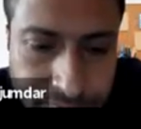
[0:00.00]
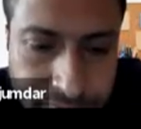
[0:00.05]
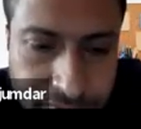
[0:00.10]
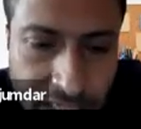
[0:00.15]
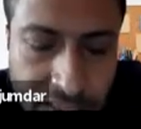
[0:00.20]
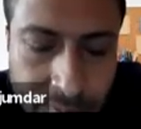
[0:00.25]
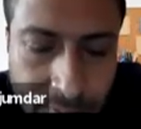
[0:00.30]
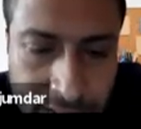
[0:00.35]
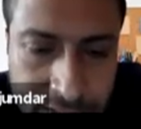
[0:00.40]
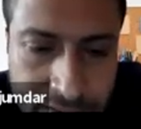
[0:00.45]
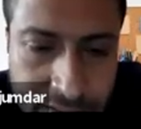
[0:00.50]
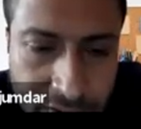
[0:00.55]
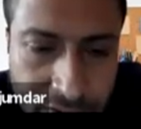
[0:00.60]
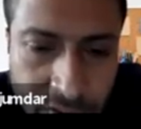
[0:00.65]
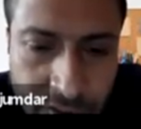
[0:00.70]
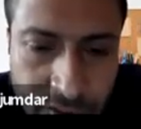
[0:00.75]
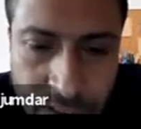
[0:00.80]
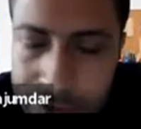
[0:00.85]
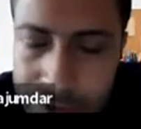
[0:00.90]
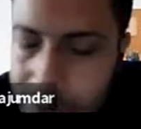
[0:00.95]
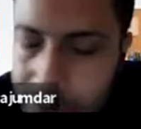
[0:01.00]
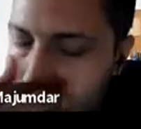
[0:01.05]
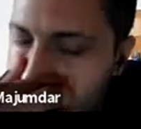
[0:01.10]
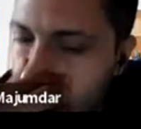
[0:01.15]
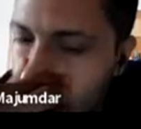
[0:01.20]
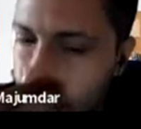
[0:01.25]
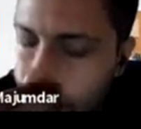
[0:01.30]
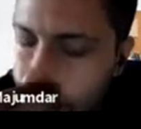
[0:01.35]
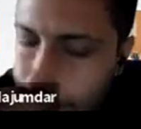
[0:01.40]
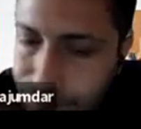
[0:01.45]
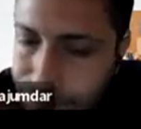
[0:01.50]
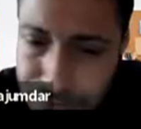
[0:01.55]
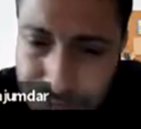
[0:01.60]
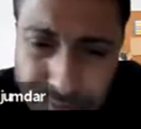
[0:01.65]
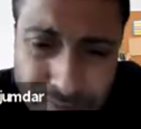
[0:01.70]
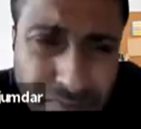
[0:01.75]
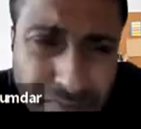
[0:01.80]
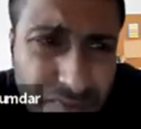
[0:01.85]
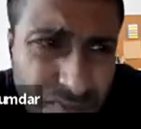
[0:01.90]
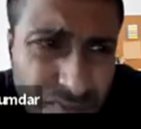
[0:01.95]
That means the node is
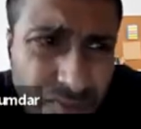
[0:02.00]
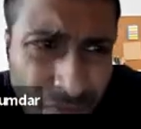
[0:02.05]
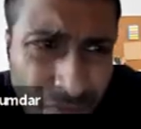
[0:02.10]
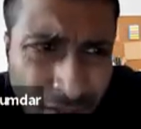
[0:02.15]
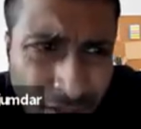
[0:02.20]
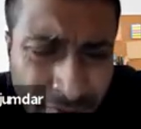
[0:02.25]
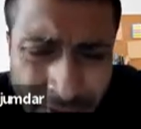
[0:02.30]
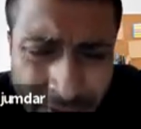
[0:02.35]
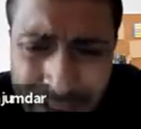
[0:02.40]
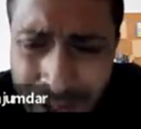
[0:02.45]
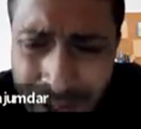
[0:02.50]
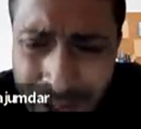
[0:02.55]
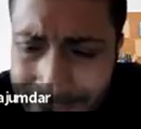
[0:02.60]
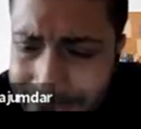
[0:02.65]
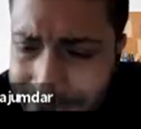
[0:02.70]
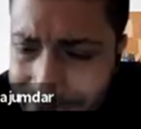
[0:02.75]
a very high